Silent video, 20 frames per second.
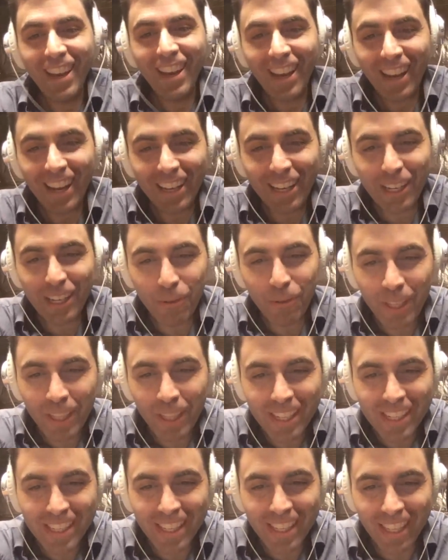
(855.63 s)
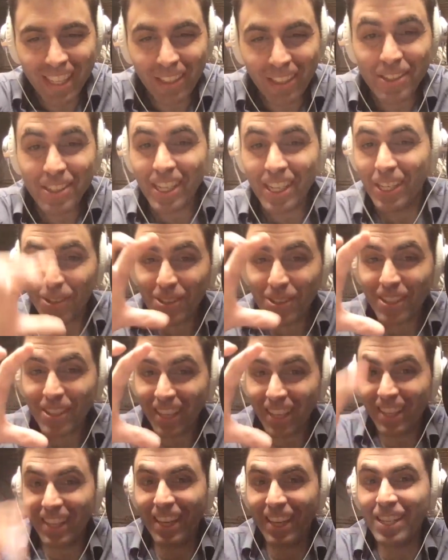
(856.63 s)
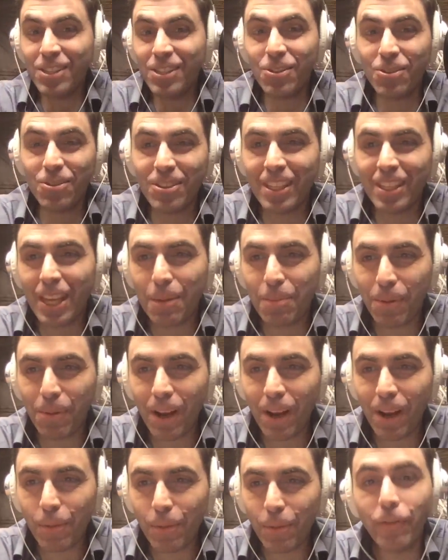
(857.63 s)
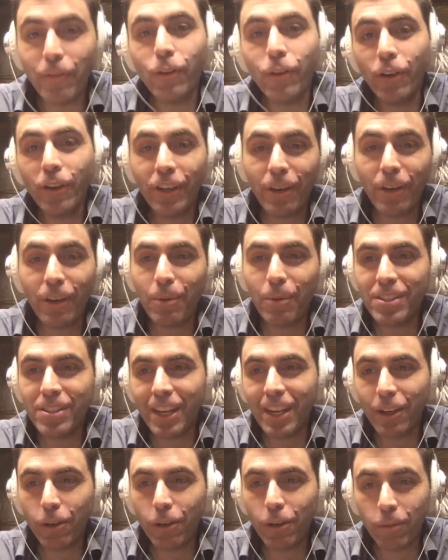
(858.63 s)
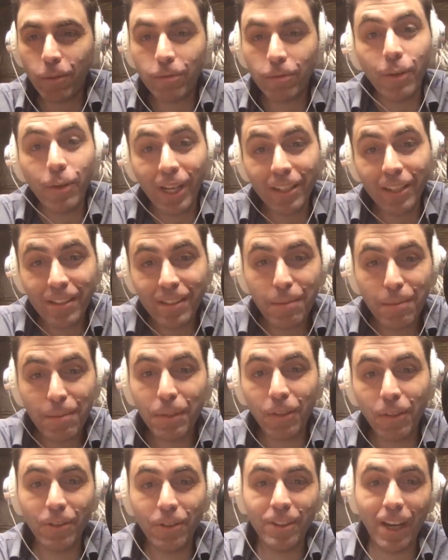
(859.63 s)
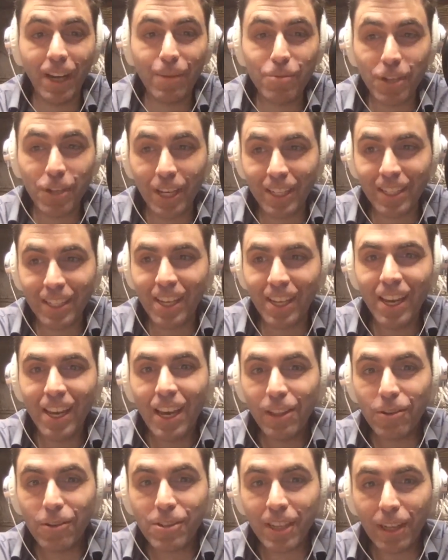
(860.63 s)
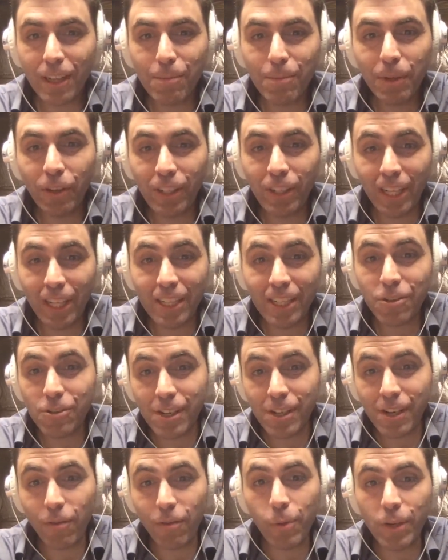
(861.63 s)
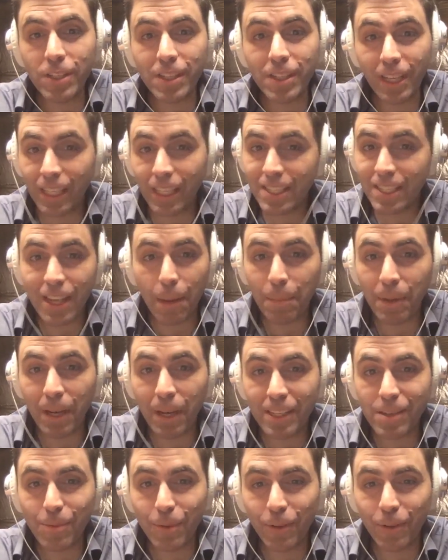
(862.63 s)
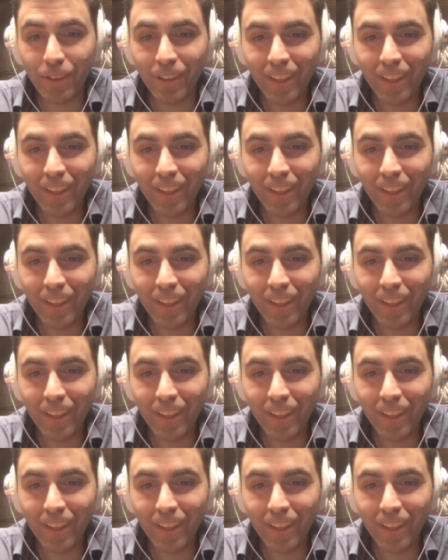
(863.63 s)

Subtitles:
I got to read this thing because here's like the answer to that problem. If you look it up on Stack Overflow, how to deep clone an object, there's like a million answers, and everybody's like, it's not possible.